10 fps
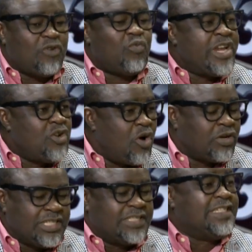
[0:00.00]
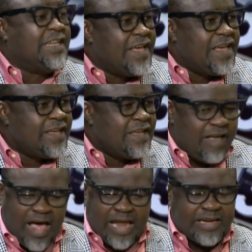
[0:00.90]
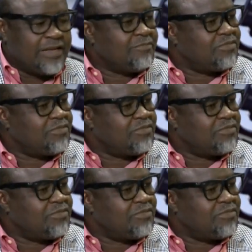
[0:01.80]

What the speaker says: we know the delay at the